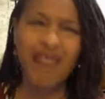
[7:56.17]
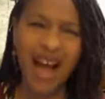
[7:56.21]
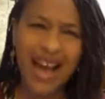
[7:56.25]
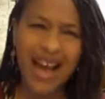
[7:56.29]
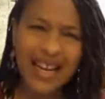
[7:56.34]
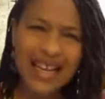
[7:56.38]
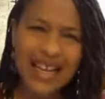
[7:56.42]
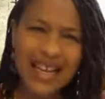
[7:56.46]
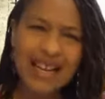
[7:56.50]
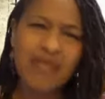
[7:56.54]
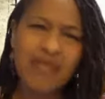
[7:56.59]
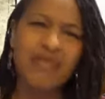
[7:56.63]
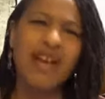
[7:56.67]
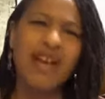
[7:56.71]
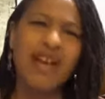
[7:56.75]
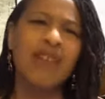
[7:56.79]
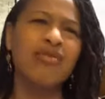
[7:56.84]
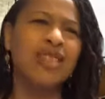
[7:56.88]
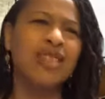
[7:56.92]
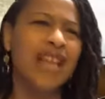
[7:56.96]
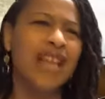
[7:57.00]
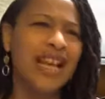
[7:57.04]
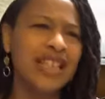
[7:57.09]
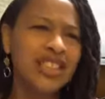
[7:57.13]
I need a
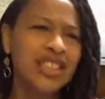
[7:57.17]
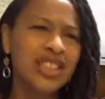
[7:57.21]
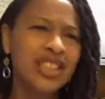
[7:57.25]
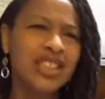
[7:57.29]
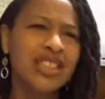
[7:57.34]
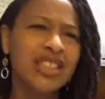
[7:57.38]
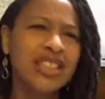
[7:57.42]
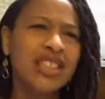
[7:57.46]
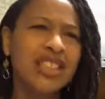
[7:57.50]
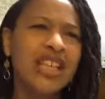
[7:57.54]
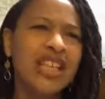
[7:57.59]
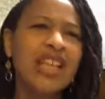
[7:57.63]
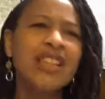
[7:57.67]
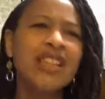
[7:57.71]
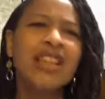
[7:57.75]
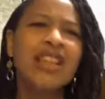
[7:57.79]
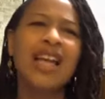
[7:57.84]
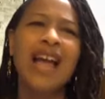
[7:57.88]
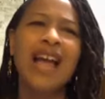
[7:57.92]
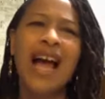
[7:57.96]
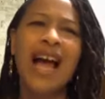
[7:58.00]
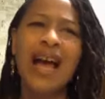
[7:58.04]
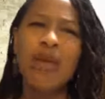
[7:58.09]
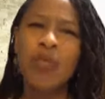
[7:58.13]
foundation
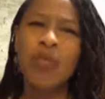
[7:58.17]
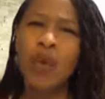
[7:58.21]
that I